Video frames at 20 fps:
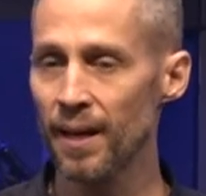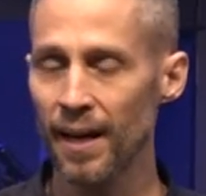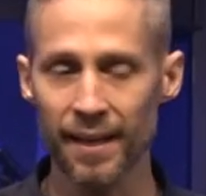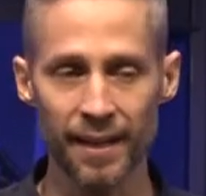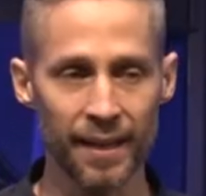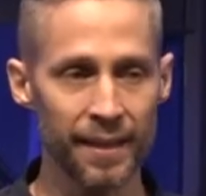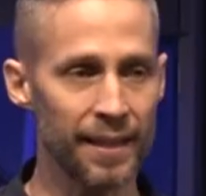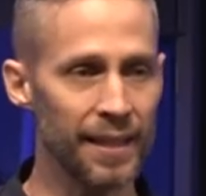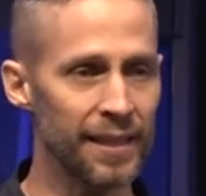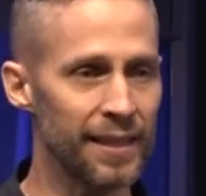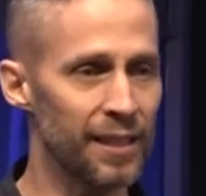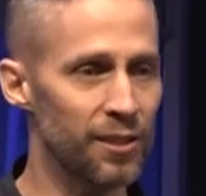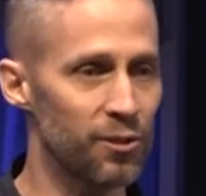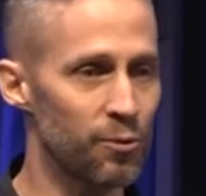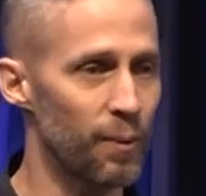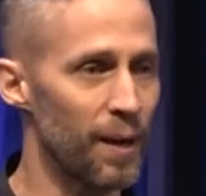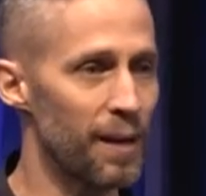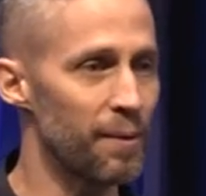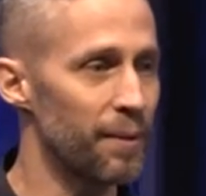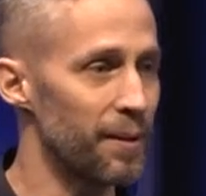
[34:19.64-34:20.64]
And I think that's
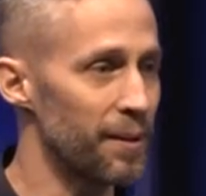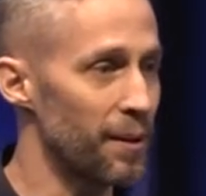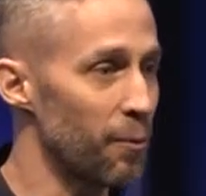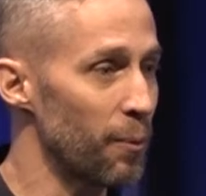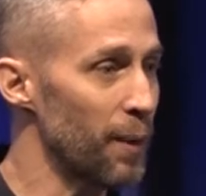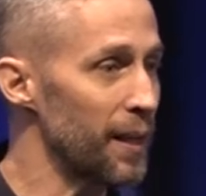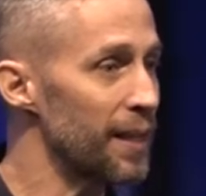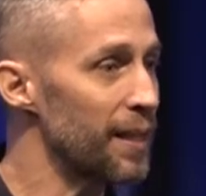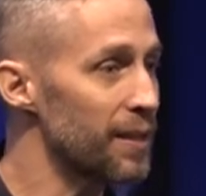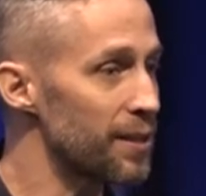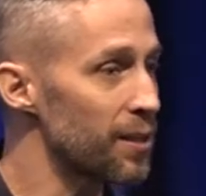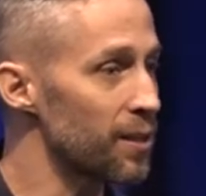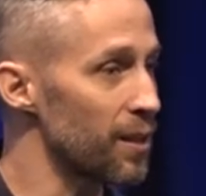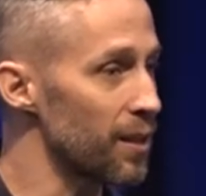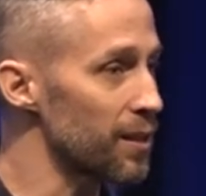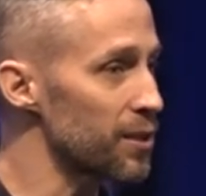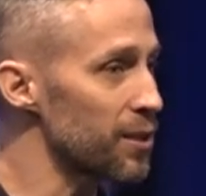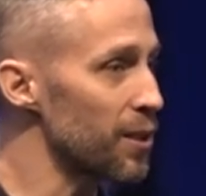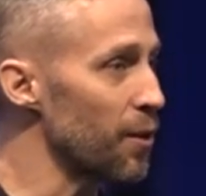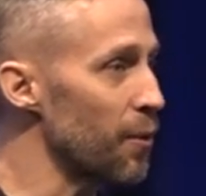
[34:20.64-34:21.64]
the way that we need to
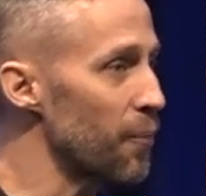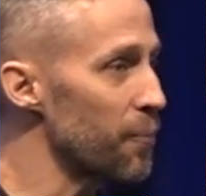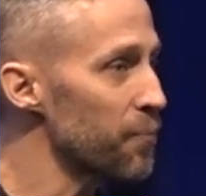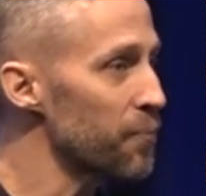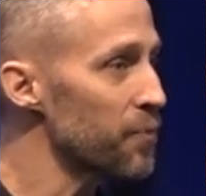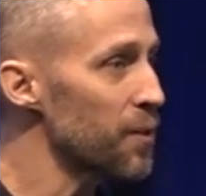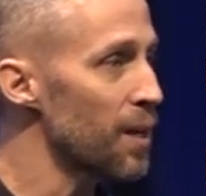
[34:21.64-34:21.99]
look too.